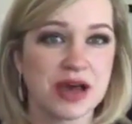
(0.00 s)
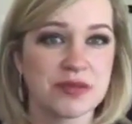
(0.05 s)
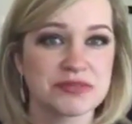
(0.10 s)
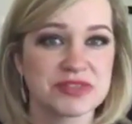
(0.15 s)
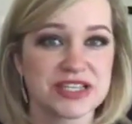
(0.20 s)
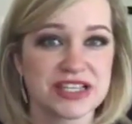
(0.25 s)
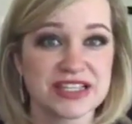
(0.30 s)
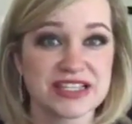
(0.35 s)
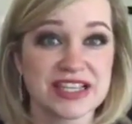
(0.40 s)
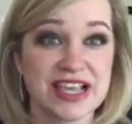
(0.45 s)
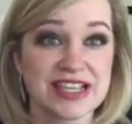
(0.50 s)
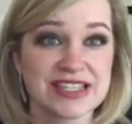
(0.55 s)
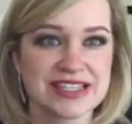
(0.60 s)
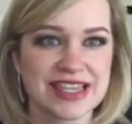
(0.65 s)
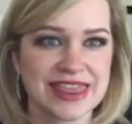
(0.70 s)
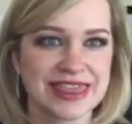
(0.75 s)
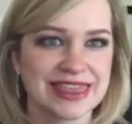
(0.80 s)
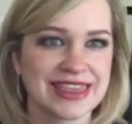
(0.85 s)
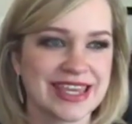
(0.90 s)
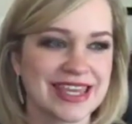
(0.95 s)
success
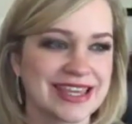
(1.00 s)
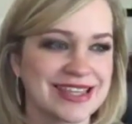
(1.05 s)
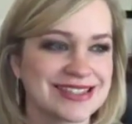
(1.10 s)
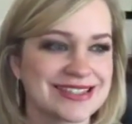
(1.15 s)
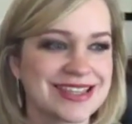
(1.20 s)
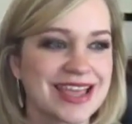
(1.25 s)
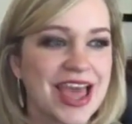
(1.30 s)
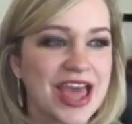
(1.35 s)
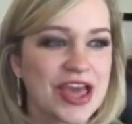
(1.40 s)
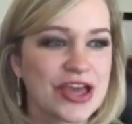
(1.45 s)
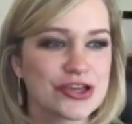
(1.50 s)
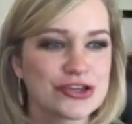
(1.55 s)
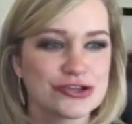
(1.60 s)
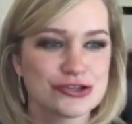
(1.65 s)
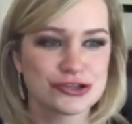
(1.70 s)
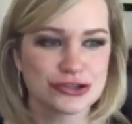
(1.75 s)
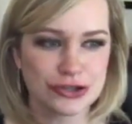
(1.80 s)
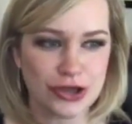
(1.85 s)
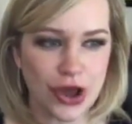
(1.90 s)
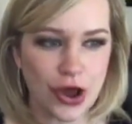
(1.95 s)
in things.
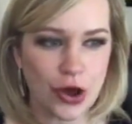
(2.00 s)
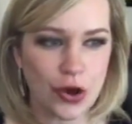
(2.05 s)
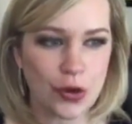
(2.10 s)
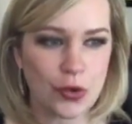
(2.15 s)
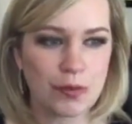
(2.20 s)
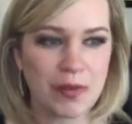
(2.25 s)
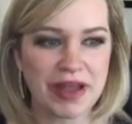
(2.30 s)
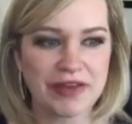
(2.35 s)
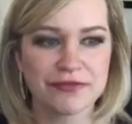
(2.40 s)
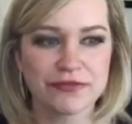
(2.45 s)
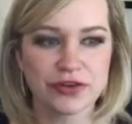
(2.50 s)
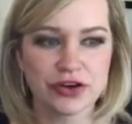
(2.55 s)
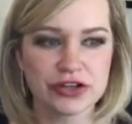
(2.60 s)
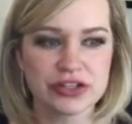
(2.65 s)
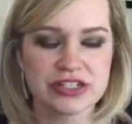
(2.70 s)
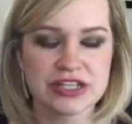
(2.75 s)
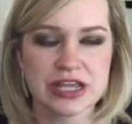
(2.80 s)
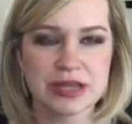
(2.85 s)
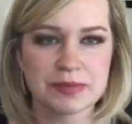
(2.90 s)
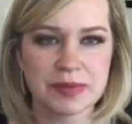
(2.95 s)
So my
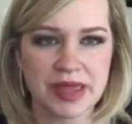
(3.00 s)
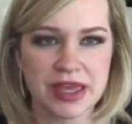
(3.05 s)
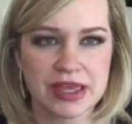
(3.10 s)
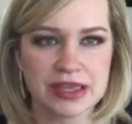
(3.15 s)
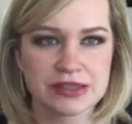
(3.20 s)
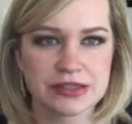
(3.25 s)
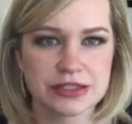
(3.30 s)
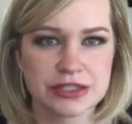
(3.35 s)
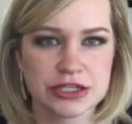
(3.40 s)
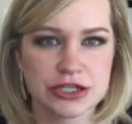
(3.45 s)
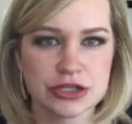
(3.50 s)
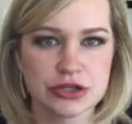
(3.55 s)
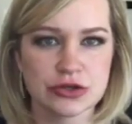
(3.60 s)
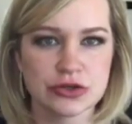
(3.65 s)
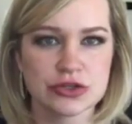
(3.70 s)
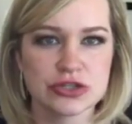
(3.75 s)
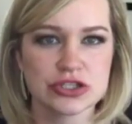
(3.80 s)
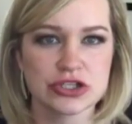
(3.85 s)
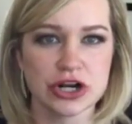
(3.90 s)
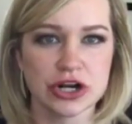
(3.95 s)
first tip is to
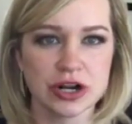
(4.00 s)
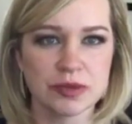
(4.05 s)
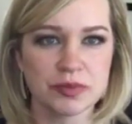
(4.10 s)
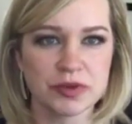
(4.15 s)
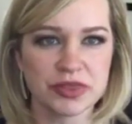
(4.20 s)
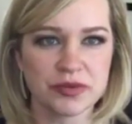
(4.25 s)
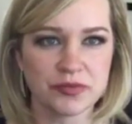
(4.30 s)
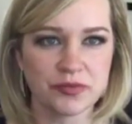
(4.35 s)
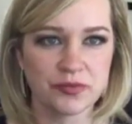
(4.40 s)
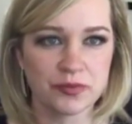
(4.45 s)
start up with a